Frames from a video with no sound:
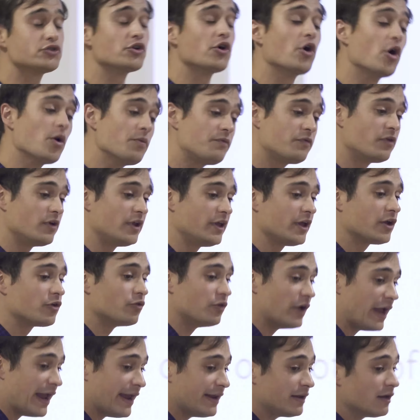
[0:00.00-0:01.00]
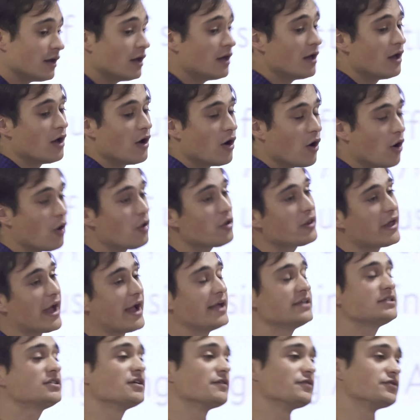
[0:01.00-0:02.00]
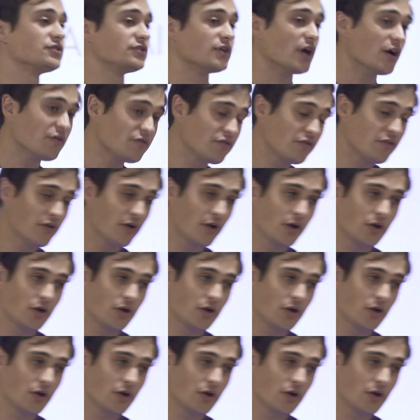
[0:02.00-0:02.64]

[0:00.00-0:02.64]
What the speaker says: to hopefully create all kinds of stuff